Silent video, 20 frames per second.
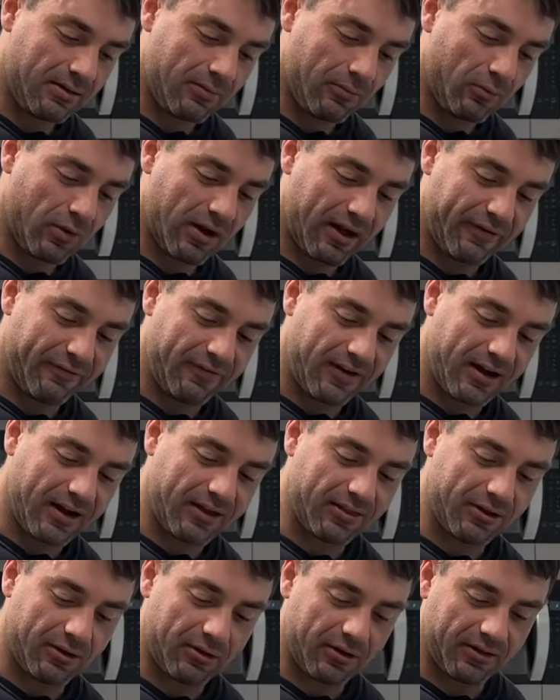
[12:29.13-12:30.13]
What I
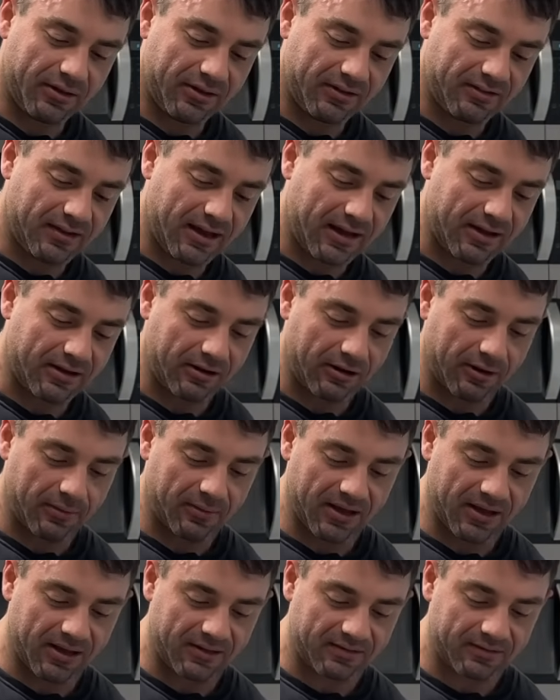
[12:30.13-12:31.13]
find though on these high carb
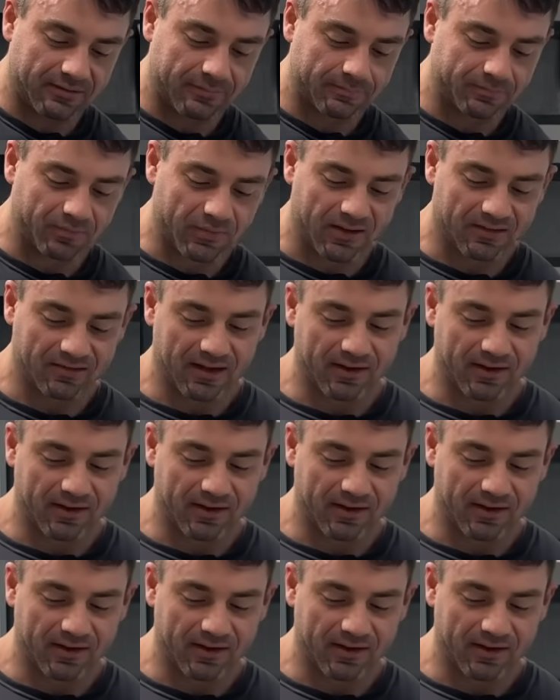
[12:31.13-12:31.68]
days is,